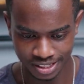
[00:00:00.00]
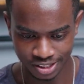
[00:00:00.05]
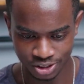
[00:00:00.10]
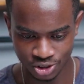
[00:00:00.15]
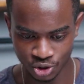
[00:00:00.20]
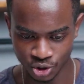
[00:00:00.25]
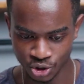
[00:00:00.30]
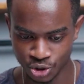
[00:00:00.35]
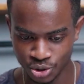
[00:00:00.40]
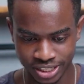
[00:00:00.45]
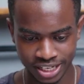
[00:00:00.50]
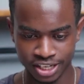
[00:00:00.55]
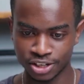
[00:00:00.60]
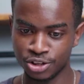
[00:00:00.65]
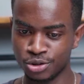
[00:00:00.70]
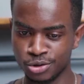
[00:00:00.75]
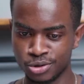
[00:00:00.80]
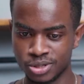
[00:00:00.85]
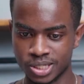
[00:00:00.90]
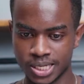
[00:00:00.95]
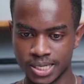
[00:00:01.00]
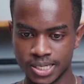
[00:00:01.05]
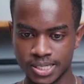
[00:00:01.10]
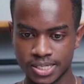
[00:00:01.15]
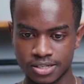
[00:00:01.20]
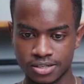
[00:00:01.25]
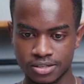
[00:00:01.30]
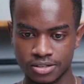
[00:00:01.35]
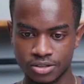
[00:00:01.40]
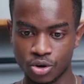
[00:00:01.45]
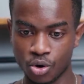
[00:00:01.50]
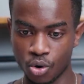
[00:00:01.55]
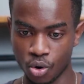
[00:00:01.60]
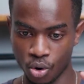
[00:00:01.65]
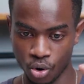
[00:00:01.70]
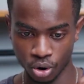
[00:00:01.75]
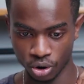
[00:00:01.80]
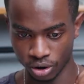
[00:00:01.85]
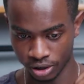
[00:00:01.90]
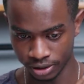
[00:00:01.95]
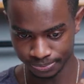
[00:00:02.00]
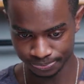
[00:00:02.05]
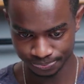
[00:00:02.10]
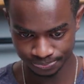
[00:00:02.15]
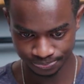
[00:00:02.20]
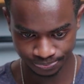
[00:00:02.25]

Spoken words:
So you can use this, or